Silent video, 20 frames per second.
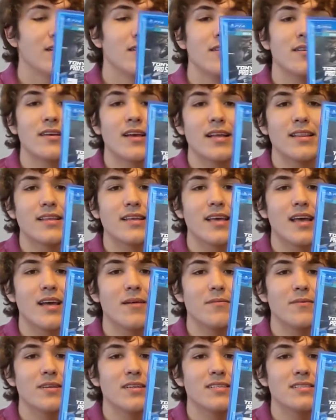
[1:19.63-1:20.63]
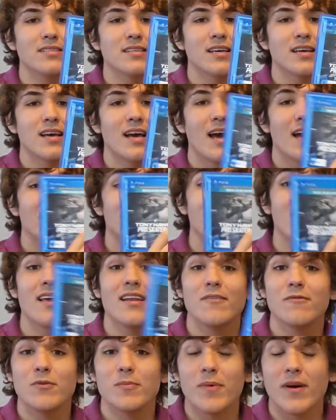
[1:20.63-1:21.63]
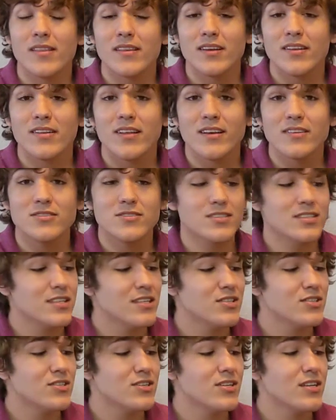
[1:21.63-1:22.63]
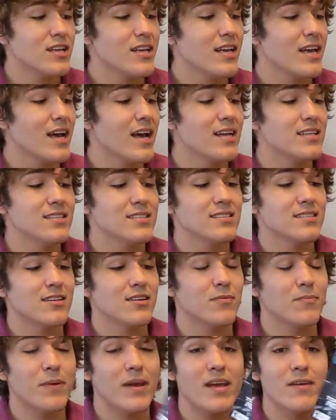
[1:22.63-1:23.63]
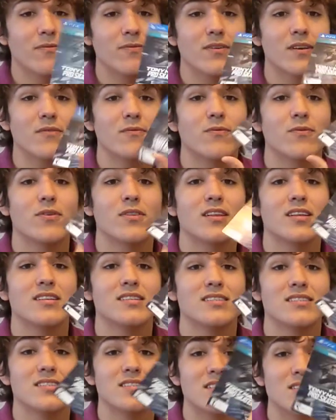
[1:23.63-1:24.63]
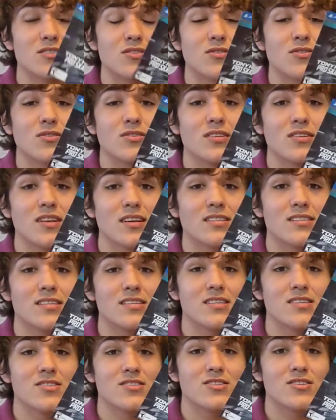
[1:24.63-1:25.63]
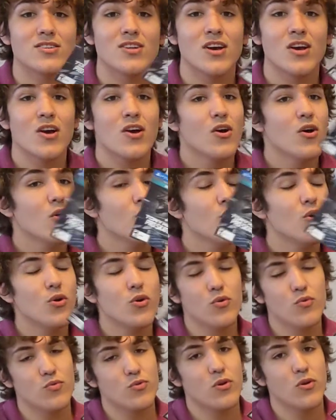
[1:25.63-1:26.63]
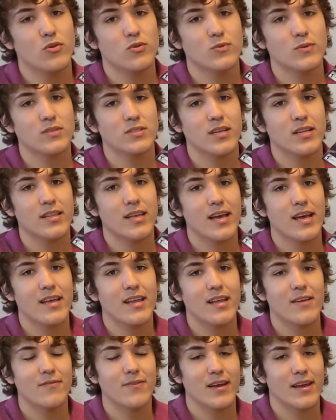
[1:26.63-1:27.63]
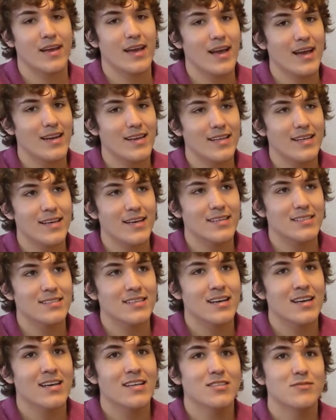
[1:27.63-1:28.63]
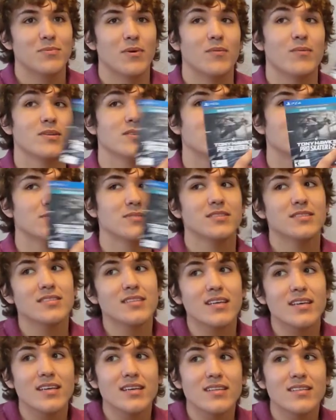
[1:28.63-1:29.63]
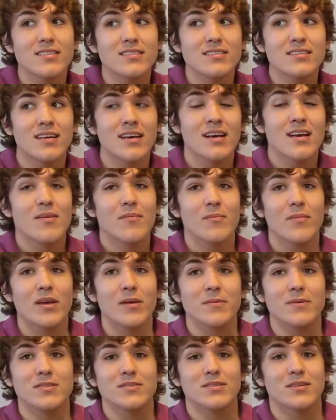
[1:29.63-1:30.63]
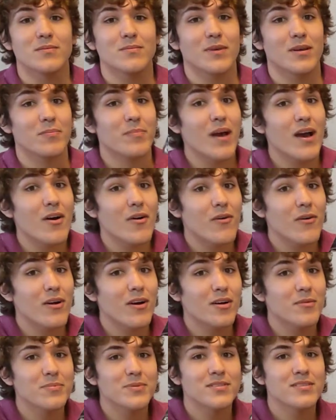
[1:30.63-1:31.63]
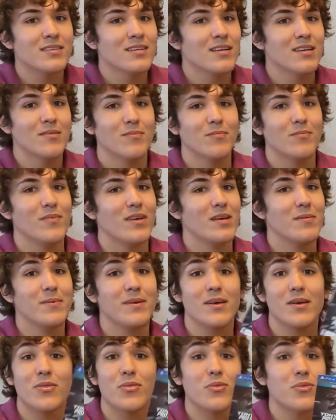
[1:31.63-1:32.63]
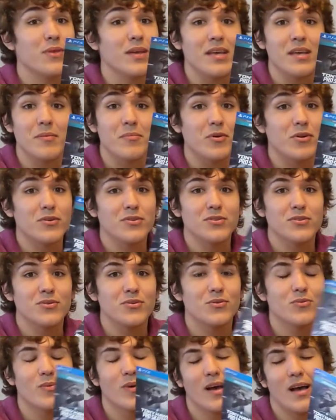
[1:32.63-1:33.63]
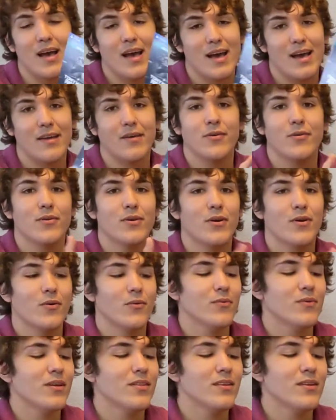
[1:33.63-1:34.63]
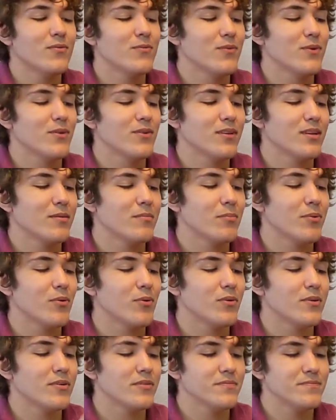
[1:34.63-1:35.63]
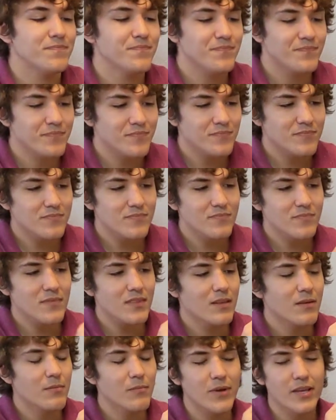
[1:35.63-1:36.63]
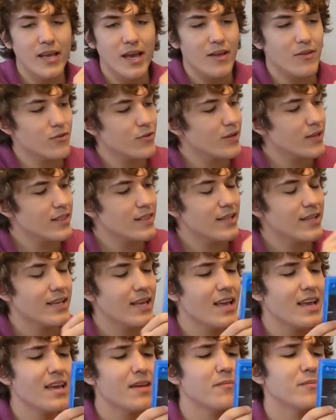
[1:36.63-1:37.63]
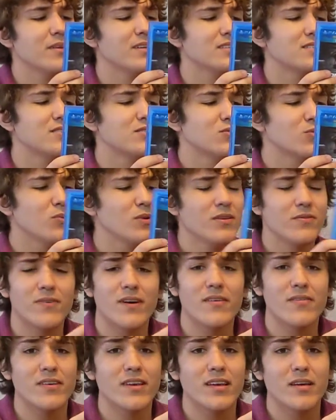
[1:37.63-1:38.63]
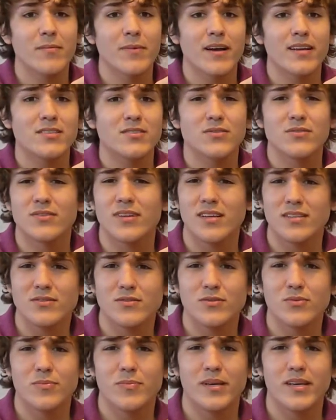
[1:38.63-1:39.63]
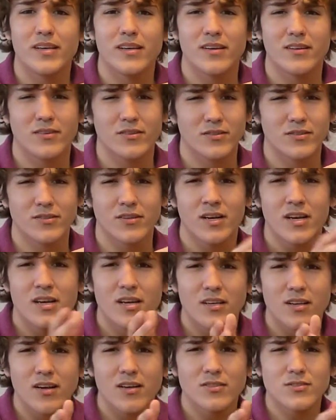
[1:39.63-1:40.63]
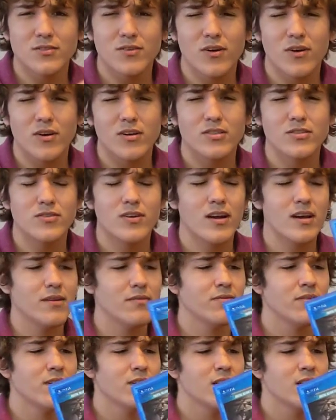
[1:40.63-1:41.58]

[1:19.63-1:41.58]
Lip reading: you got the game disc. And then if you bought the collector's edition, it has this little pamphlet for the digital deluxe edition. Who knows what's on that? If I had to guess, it's probably some skins, maybe some like power-ups, maybe a theme or two. I don't know. Nothing really important. But yeah, you get the game. It's 25 gigabytes, so not too big on your console hard drive.